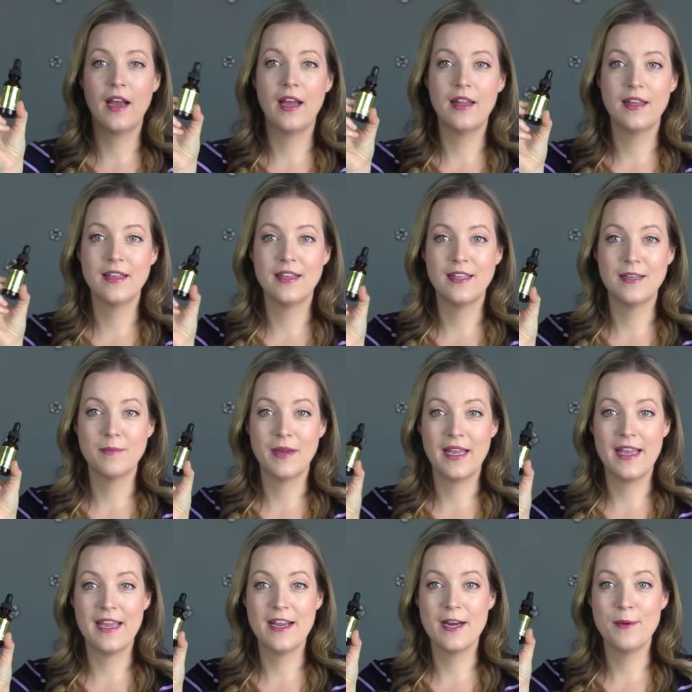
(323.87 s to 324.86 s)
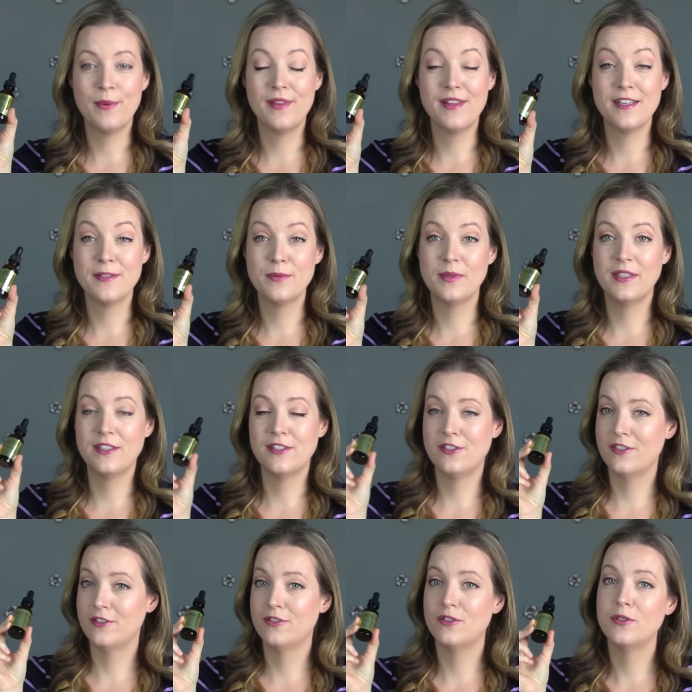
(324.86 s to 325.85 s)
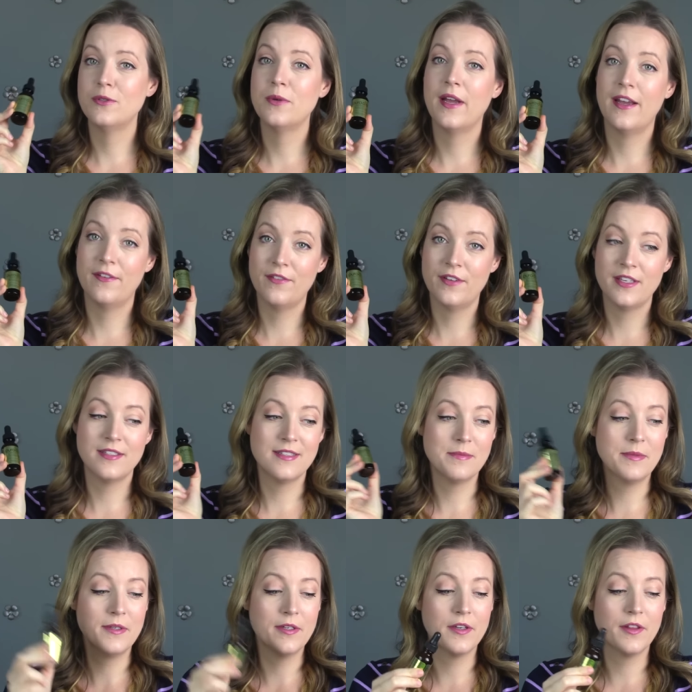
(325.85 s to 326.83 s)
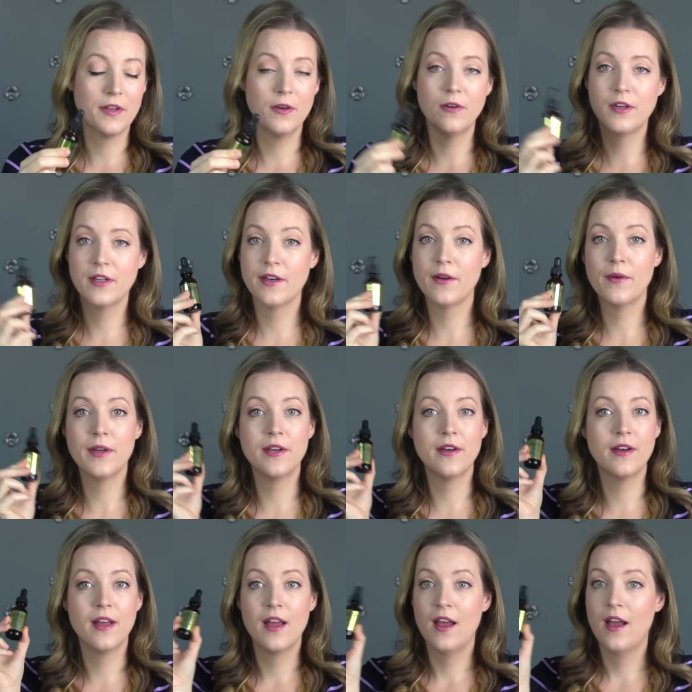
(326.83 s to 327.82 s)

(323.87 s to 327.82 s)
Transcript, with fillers: I like it in my hair, but this one is just too heavy. Similar to the coconut oil,